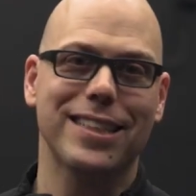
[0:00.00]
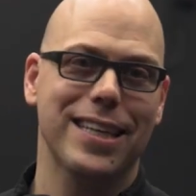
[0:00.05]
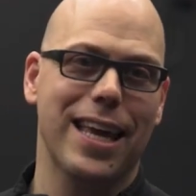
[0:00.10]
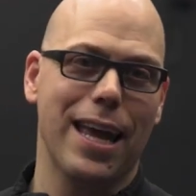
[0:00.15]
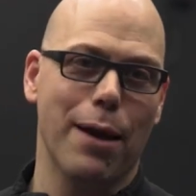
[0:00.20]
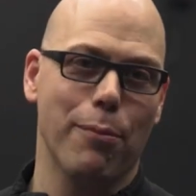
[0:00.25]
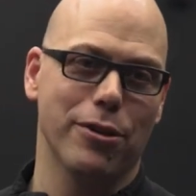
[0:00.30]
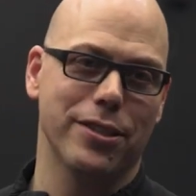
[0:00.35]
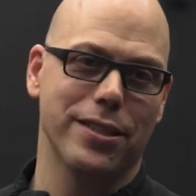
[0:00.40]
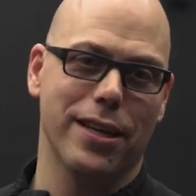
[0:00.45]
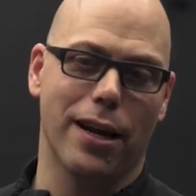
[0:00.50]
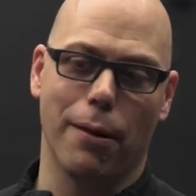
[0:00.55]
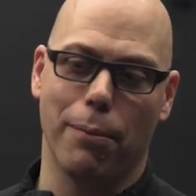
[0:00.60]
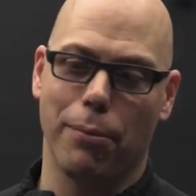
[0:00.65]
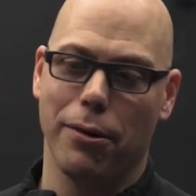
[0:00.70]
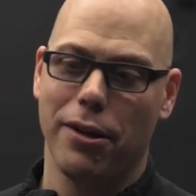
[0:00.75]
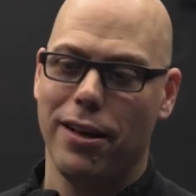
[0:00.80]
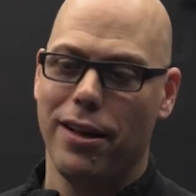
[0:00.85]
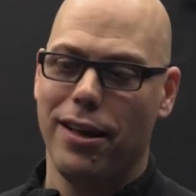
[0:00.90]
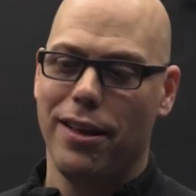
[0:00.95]
camera
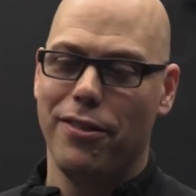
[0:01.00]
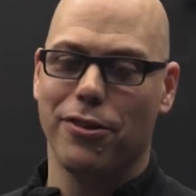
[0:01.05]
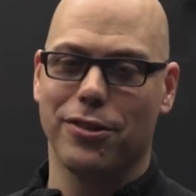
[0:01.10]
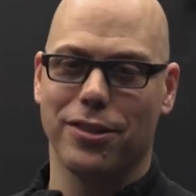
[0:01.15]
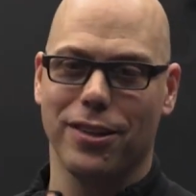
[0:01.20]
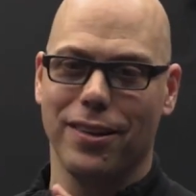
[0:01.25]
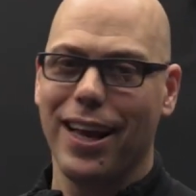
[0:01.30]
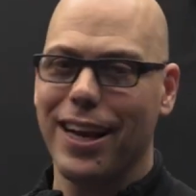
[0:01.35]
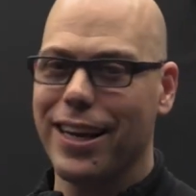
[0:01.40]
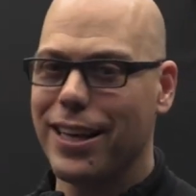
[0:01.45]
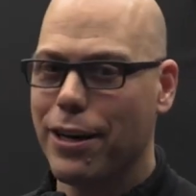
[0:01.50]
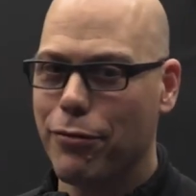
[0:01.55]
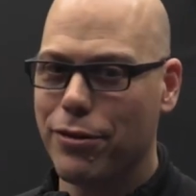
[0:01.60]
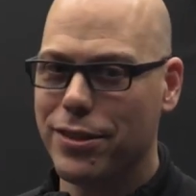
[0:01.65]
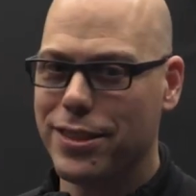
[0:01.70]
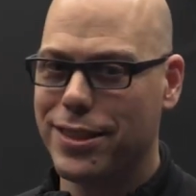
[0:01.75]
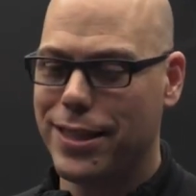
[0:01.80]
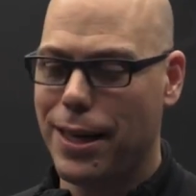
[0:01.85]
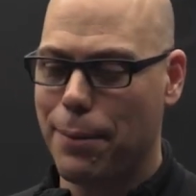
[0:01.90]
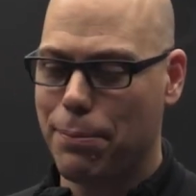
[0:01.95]
setup. There's a lot of different
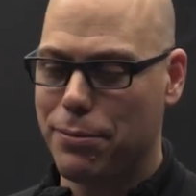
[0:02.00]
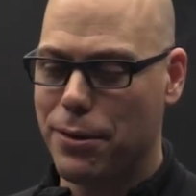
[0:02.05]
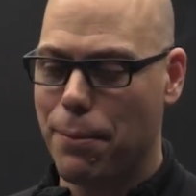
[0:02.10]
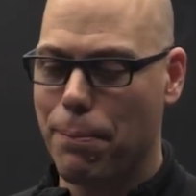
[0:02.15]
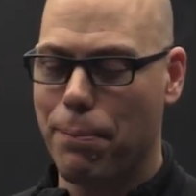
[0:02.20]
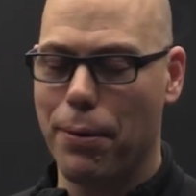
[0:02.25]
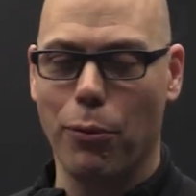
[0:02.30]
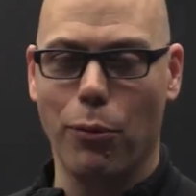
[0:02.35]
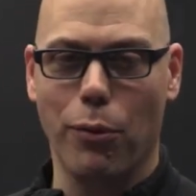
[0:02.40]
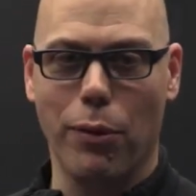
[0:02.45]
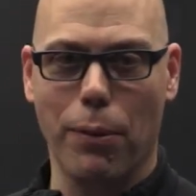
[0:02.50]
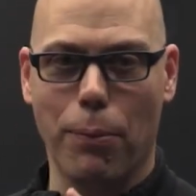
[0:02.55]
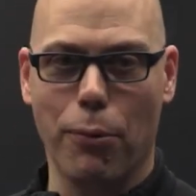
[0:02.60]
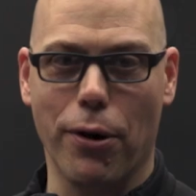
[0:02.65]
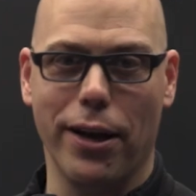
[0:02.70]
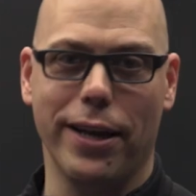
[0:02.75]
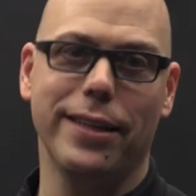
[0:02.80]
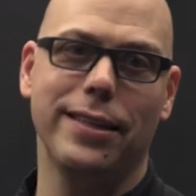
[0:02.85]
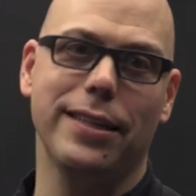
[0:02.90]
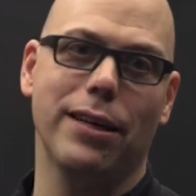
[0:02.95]
steps, but when we
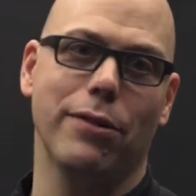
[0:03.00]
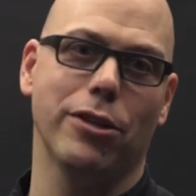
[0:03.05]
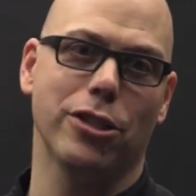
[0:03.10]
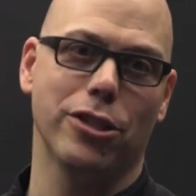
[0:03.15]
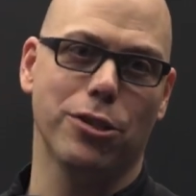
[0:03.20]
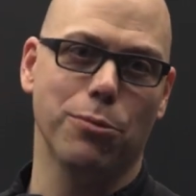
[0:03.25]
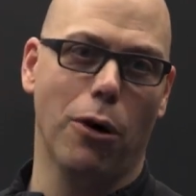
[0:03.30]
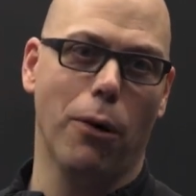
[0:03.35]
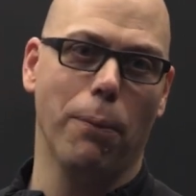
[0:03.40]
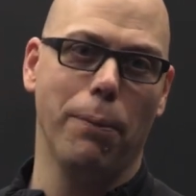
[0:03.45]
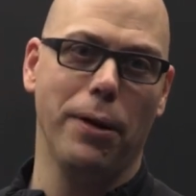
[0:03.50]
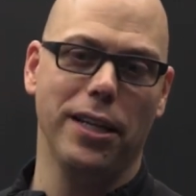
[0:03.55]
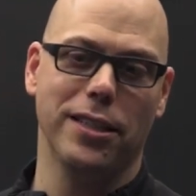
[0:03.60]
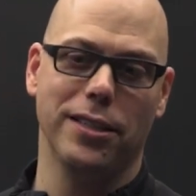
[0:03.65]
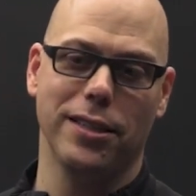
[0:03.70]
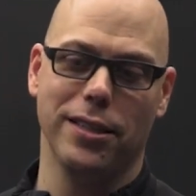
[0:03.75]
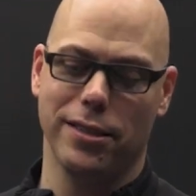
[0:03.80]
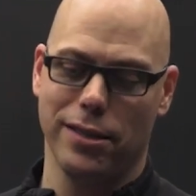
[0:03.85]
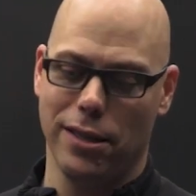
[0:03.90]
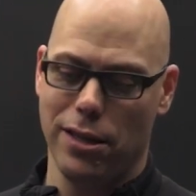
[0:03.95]
break it down to small
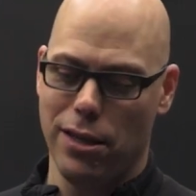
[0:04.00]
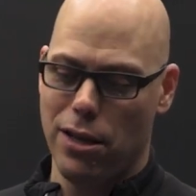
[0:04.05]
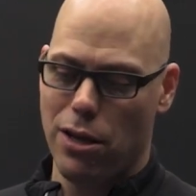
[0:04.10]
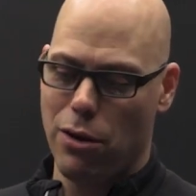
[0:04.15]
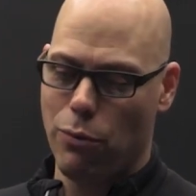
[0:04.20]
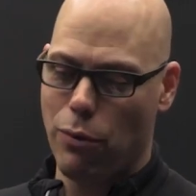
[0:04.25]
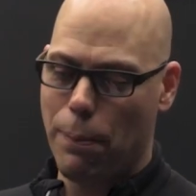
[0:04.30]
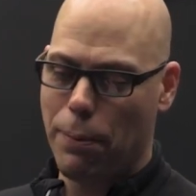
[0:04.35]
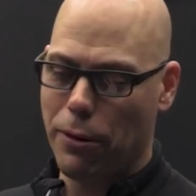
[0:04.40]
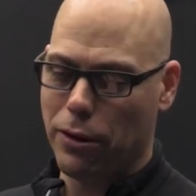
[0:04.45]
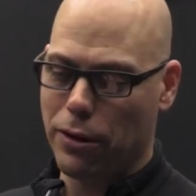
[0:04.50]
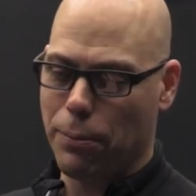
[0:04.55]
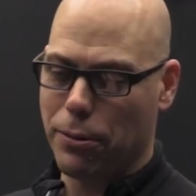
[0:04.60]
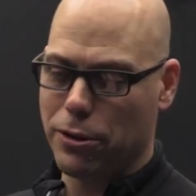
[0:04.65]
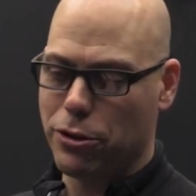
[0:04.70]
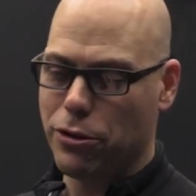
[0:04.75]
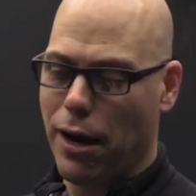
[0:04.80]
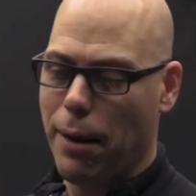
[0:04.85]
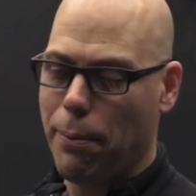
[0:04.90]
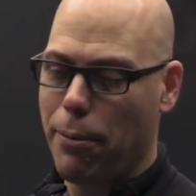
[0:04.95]
pieces, we build up a
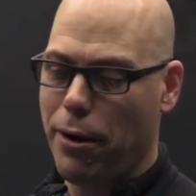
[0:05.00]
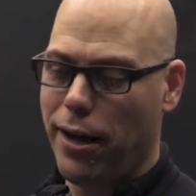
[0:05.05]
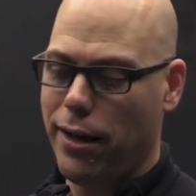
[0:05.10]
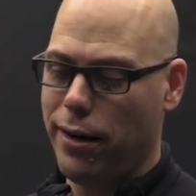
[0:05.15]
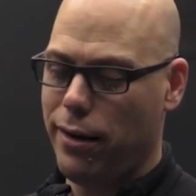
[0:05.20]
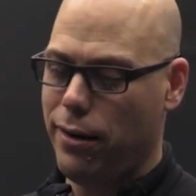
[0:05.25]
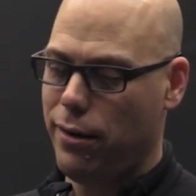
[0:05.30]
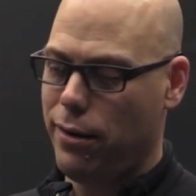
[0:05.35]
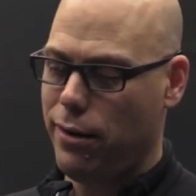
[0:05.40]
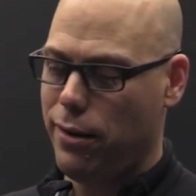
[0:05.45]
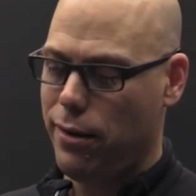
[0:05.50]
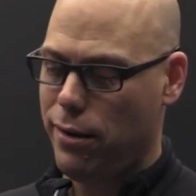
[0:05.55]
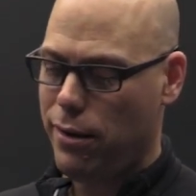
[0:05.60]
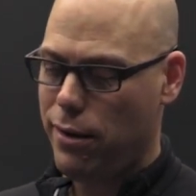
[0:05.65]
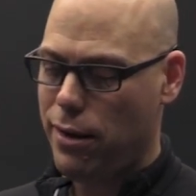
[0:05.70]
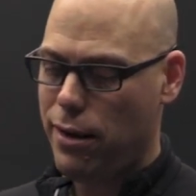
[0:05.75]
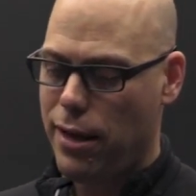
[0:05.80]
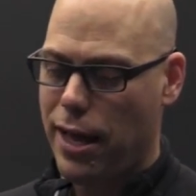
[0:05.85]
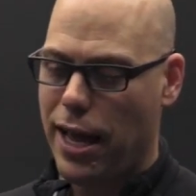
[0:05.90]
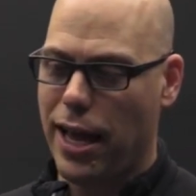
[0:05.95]
tripod,
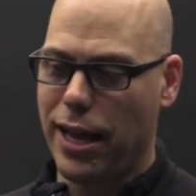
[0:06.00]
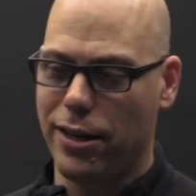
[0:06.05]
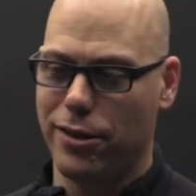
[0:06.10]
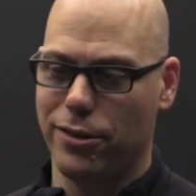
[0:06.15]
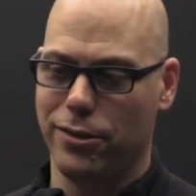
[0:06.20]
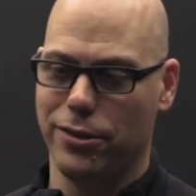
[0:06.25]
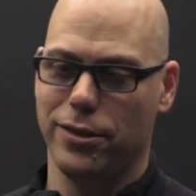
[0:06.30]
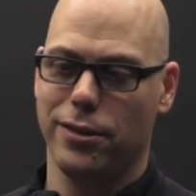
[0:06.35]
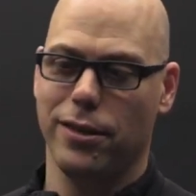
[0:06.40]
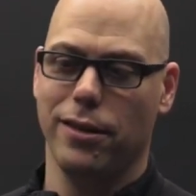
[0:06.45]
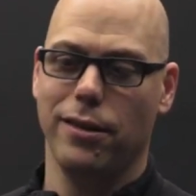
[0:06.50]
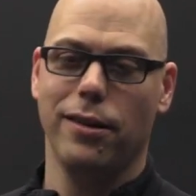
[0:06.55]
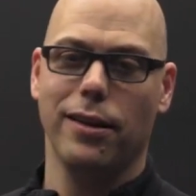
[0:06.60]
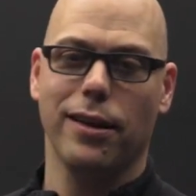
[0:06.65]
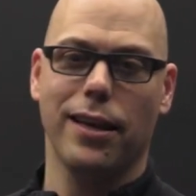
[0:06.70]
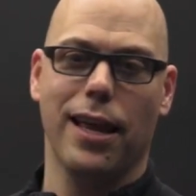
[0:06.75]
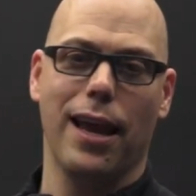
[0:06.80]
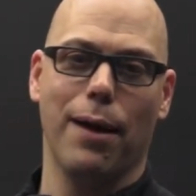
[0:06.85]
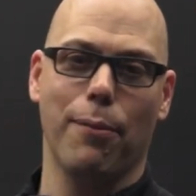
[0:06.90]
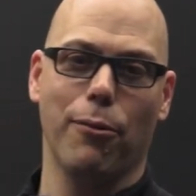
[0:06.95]
handles,
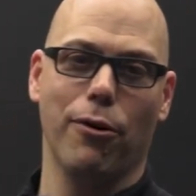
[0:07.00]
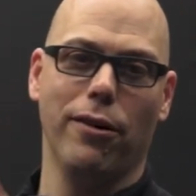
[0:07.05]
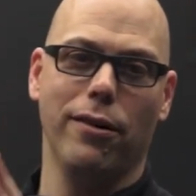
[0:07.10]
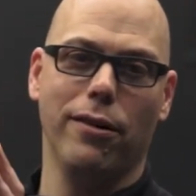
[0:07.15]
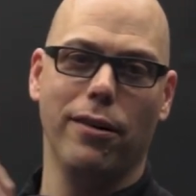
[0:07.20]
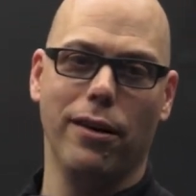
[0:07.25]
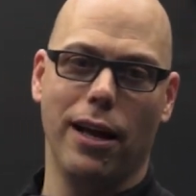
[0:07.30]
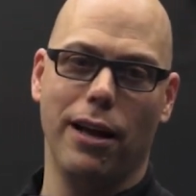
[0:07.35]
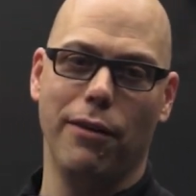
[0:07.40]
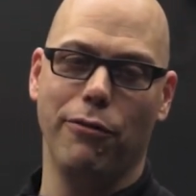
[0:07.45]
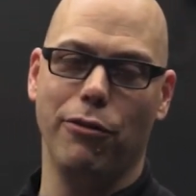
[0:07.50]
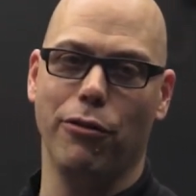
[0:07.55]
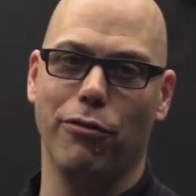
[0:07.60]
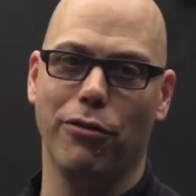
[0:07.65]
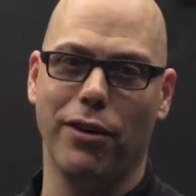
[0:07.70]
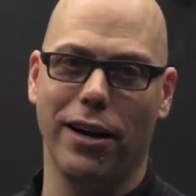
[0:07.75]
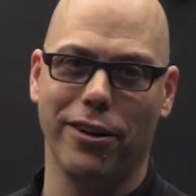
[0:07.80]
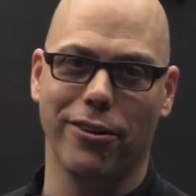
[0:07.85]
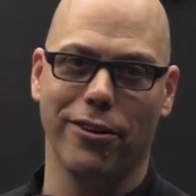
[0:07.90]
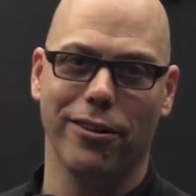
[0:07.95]
camera, and
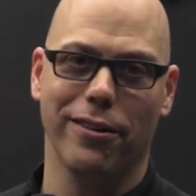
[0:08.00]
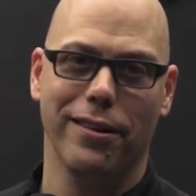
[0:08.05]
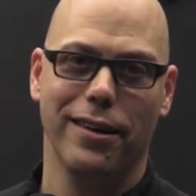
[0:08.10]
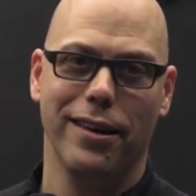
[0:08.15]
viewfinder.